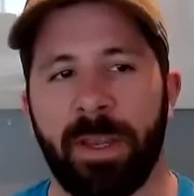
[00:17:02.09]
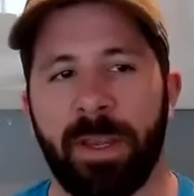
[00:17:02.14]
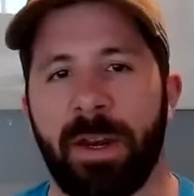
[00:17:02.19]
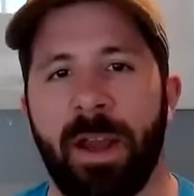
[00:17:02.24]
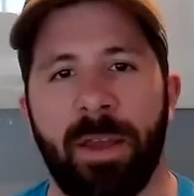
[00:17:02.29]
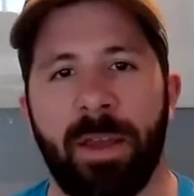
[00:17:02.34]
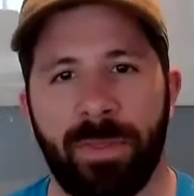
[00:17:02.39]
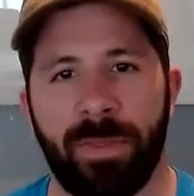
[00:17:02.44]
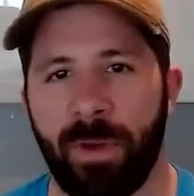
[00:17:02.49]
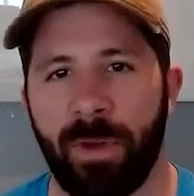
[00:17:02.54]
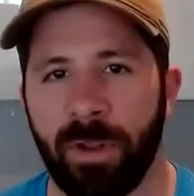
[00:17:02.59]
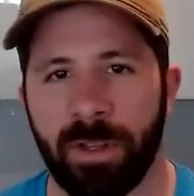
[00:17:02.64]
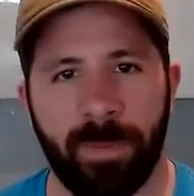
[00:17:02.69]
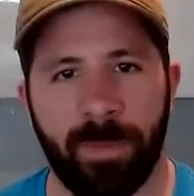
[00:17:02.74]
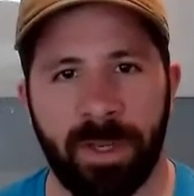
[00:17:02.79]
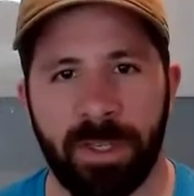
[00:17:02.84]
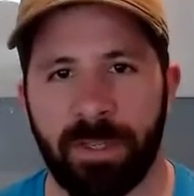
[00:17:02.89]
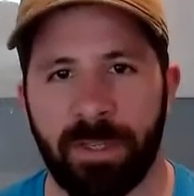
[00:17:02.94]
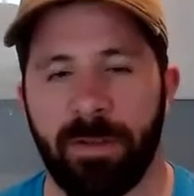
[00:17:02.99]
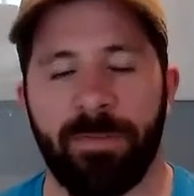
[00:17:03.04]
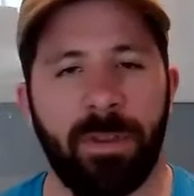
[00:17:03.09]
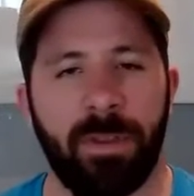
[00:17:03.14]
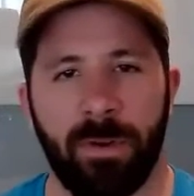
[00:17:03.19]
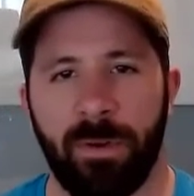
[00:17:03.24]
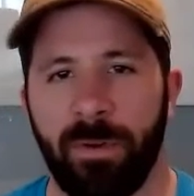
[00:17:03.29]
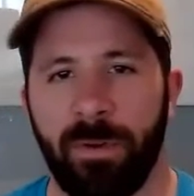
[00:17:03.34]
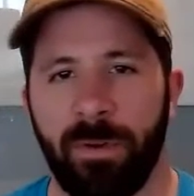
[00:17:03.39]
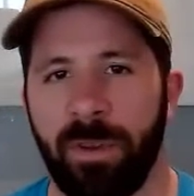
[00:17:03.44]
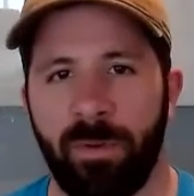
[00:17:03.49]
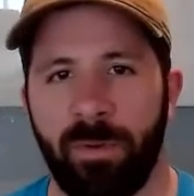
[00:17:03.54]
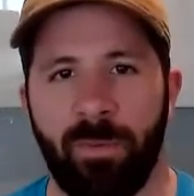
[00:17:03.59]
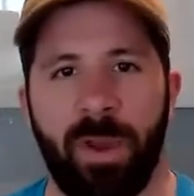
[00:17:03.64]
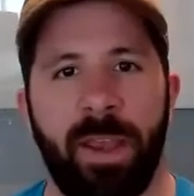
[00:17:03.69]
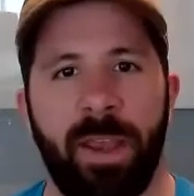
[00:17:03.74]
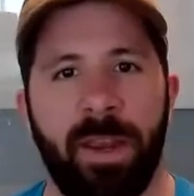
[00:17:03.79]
And I thought to myself, the only way to